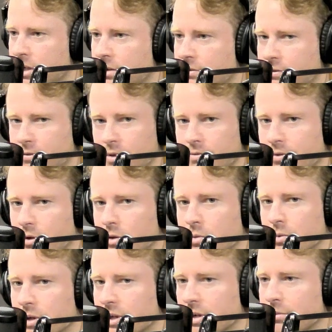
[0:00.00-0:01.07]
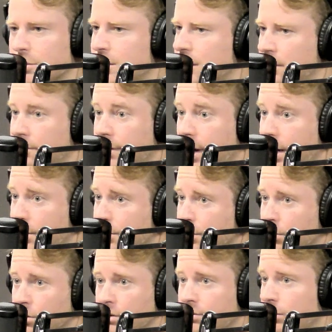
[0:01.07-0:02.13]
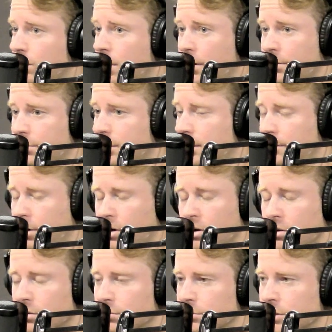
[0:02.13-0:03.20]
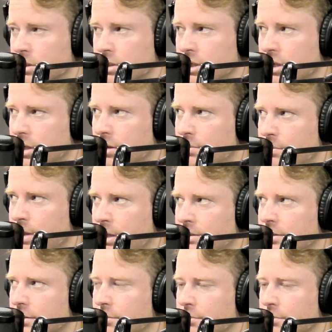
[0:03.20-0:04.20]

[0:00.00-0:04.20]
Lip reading: if folks want to come see our factory or even walk through any of our homes, that's